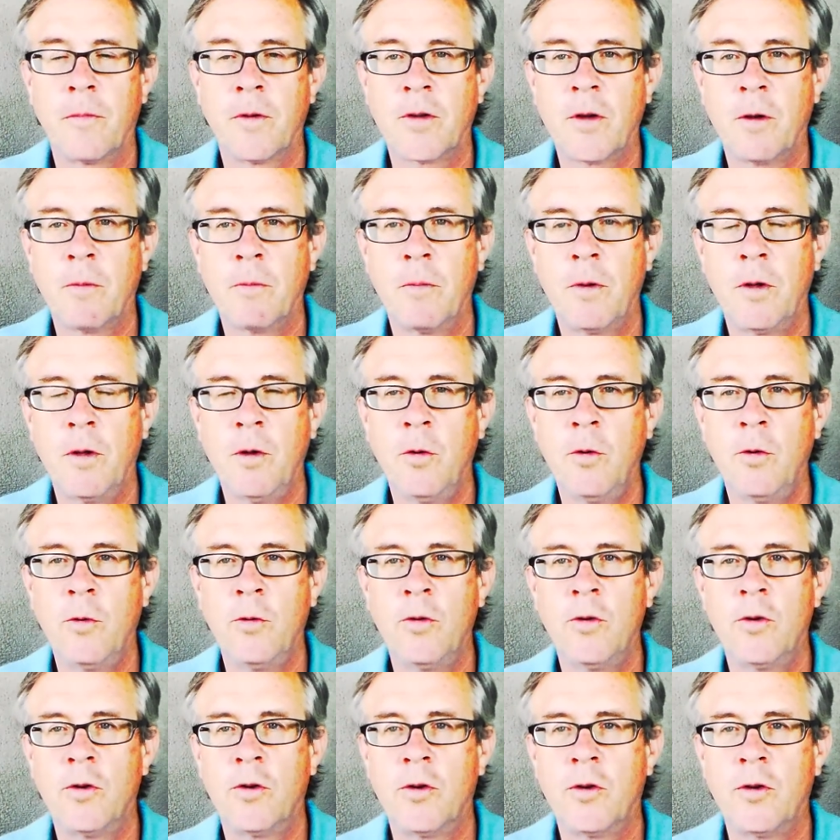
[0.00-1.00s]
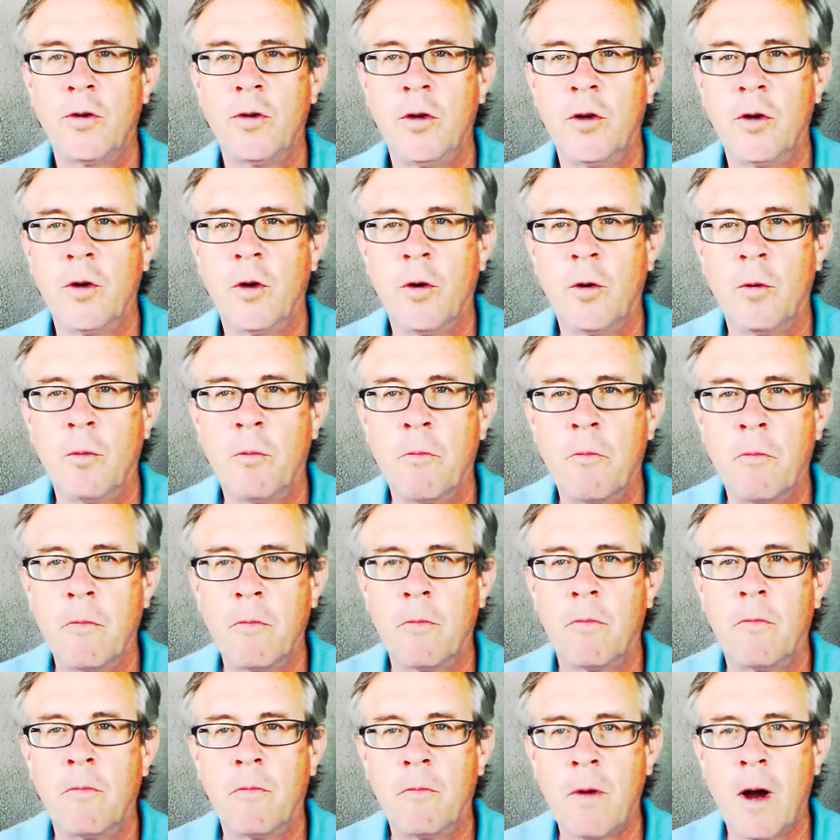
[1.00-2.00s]
some huge, you know,
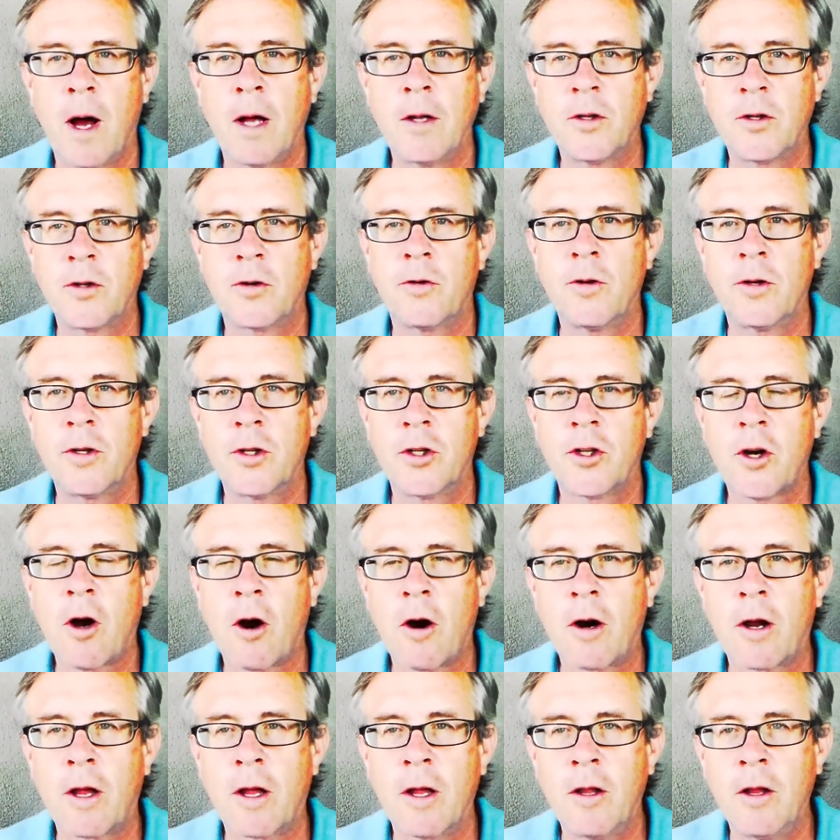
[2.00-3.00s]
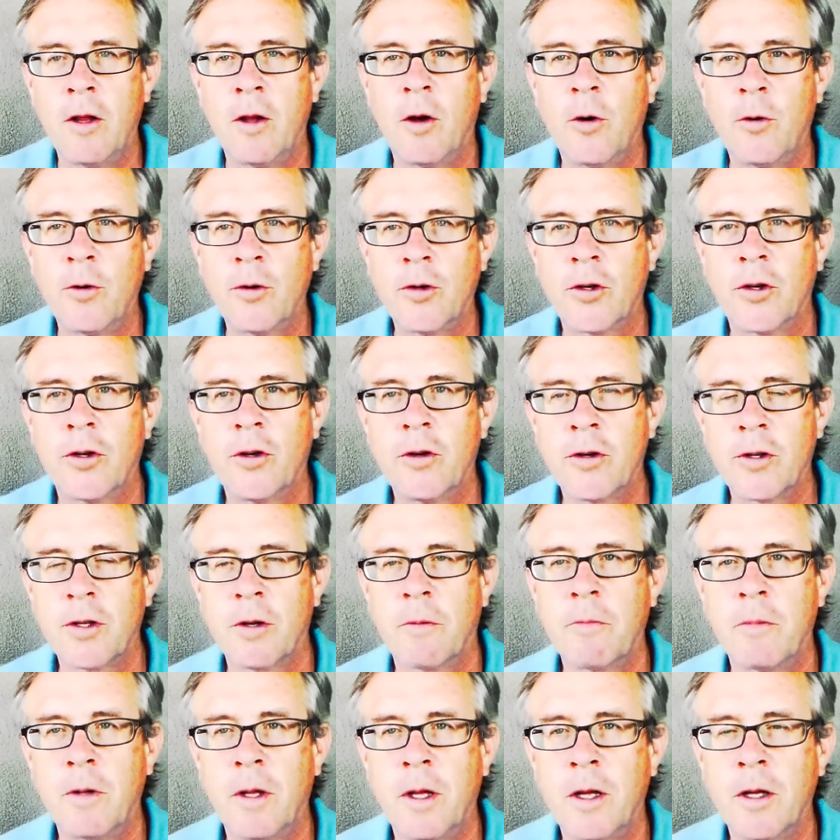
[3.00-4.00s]
monstrous shark in the ocean or
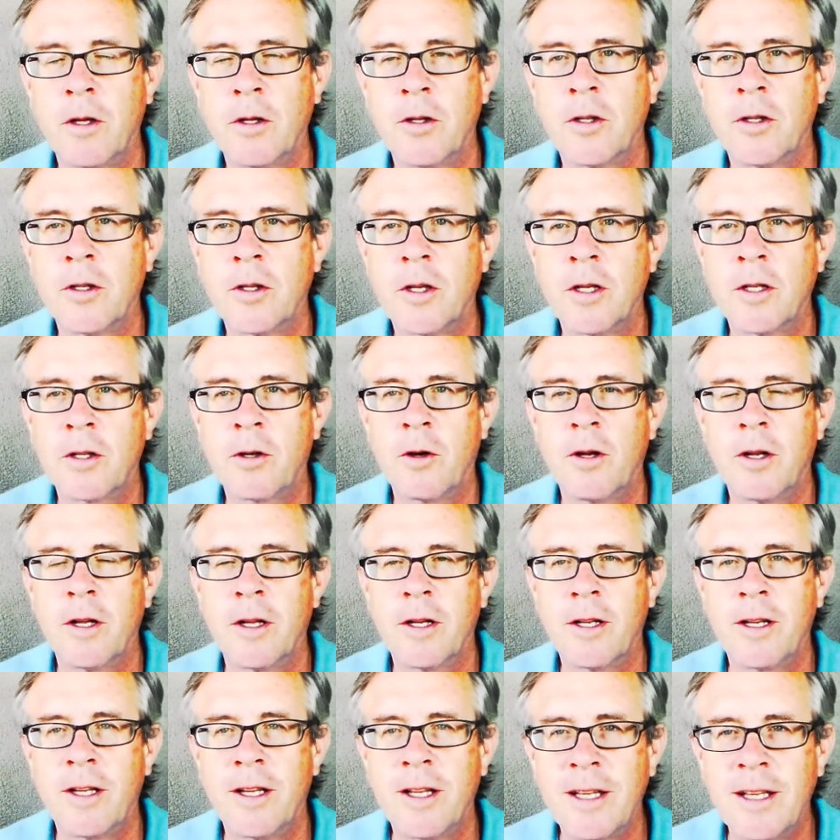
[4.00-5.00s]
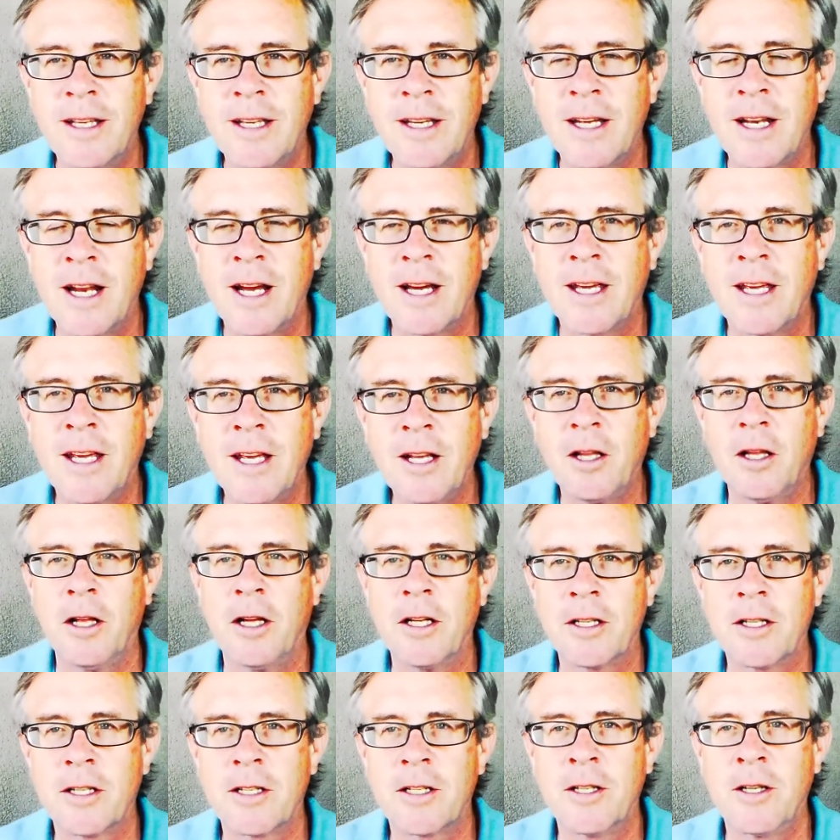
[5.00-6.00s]
something is, just, is going to gonna kill
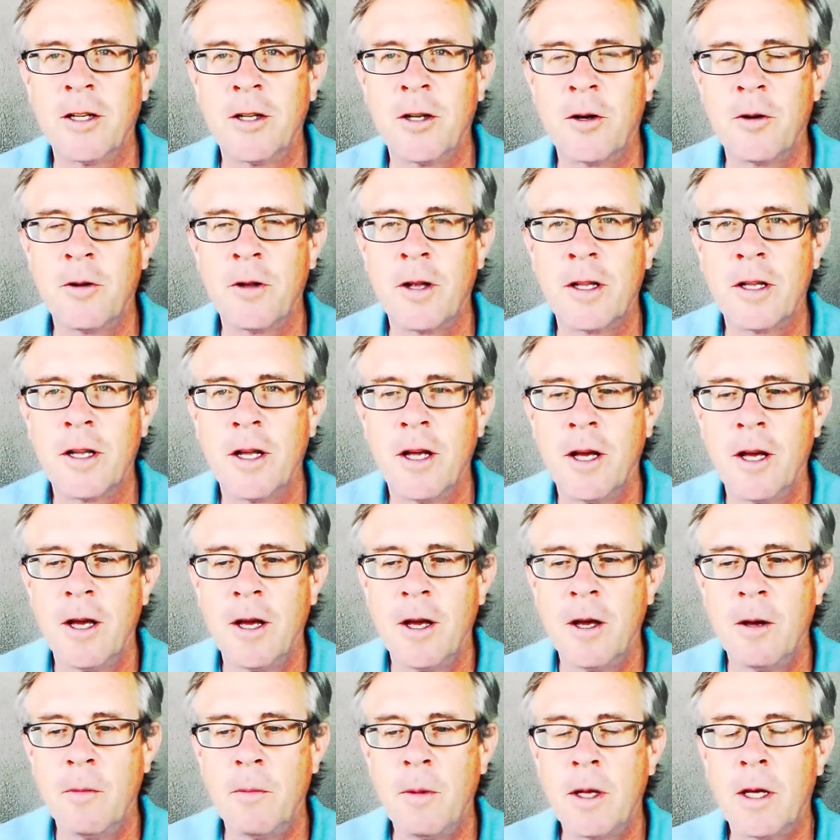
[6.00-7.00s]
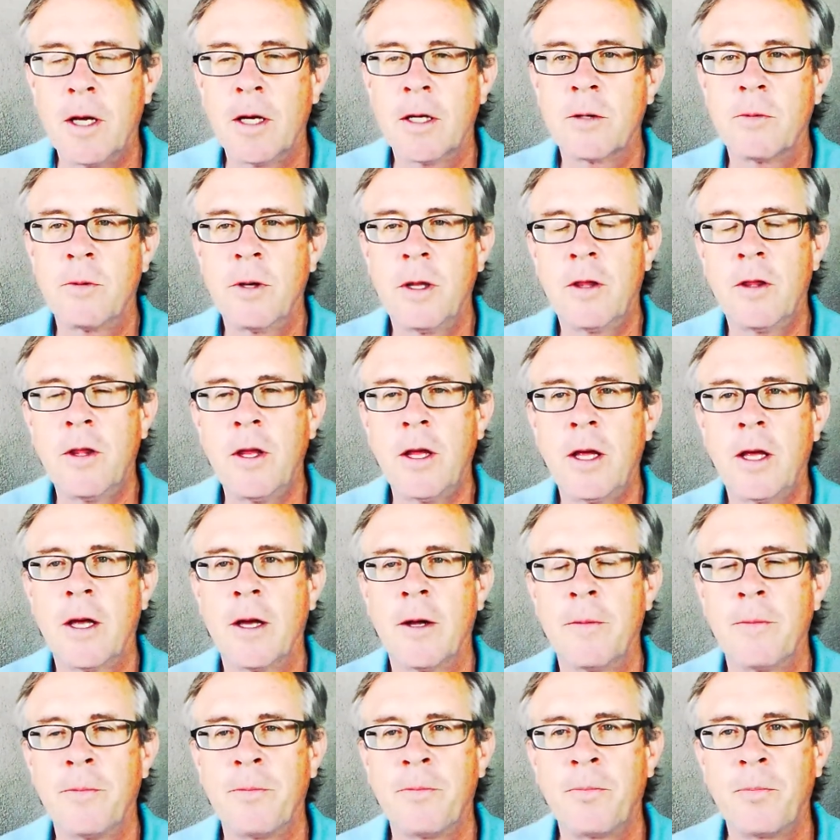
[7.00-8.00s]
us, you know, that because we think